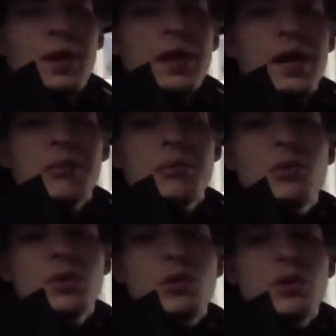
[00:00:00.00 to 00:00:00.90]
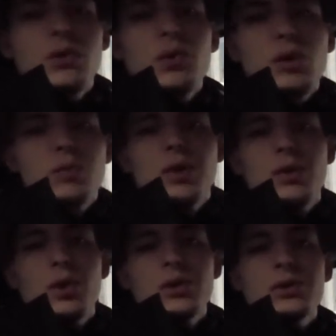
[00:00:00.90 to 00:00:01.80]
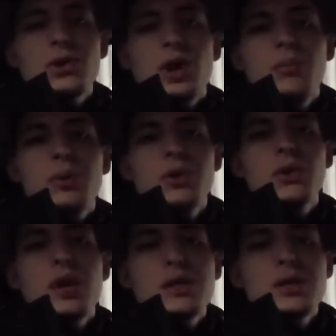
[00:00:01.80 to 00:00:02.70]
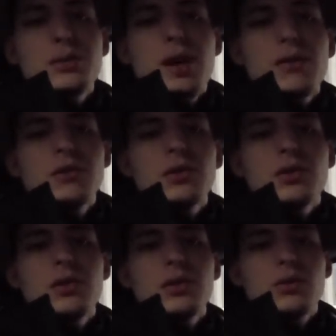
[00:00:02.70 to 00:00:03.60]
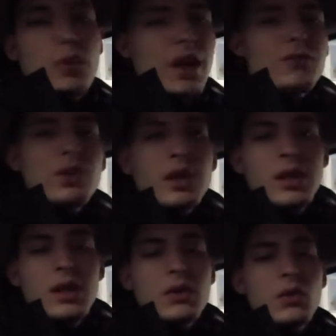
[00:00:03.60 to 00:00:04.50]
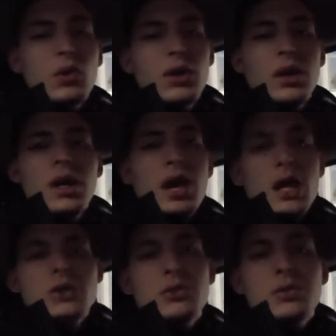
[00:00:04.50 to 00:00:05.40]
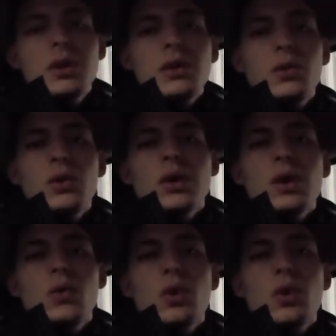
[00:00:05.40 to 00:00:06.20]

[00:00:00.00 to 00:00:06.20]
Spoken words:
I can't be recording while I'm at work, so I'll pick you guys up after I get out of work. I should be out of work at